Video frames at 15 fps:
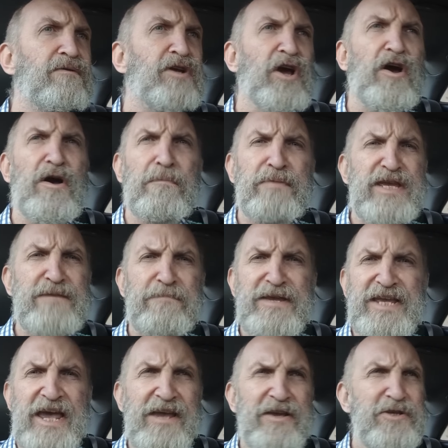car
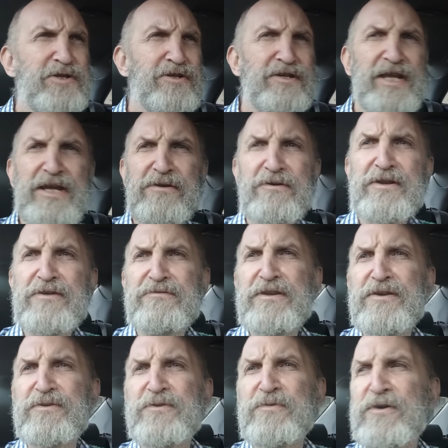beeping action there. I don't
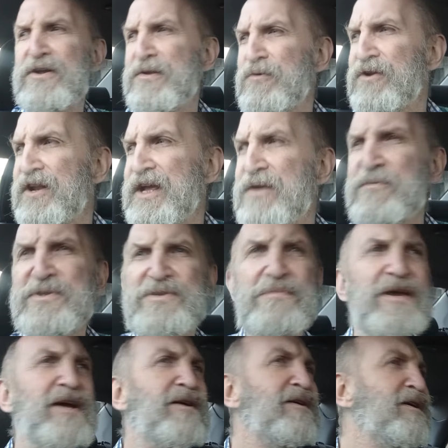know quite what that was
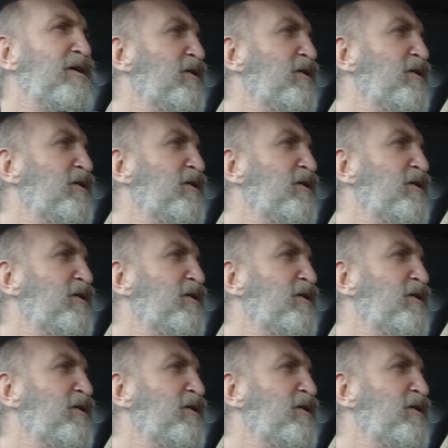about.